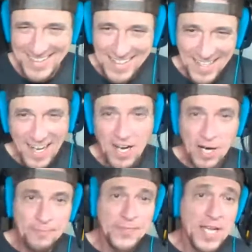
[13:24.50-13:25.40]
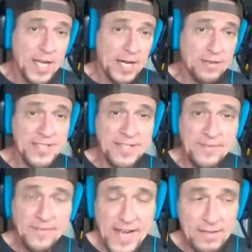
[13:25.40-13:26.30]
I was in a
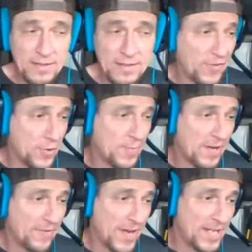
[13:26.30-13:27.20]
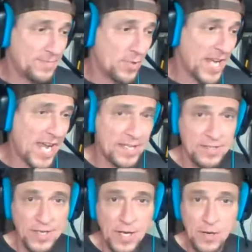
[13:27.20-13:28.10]
van life group on Facebook.
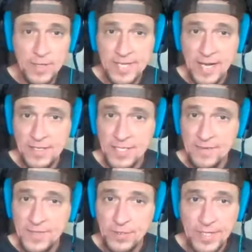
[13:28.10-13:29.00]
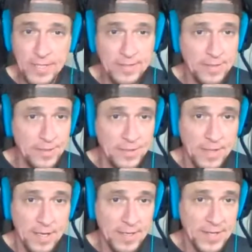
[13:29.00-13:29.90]
Had no intention of doing
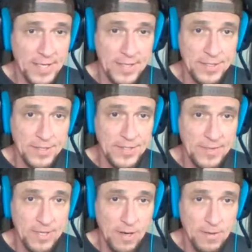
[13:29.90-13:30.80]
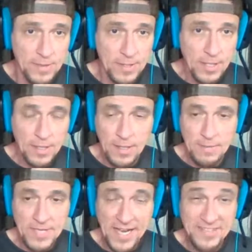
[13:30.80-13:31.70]
anything on YouTube at all.
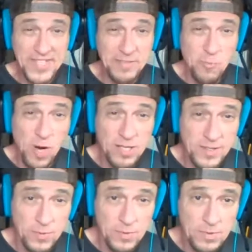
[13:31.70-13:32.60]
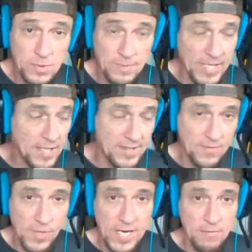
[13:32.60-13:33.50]
Kind of didn't want to because of
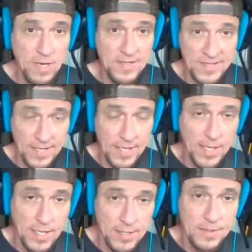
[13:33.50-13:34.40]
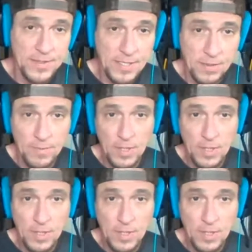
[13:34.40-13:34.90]
what I was seeing on YouTube.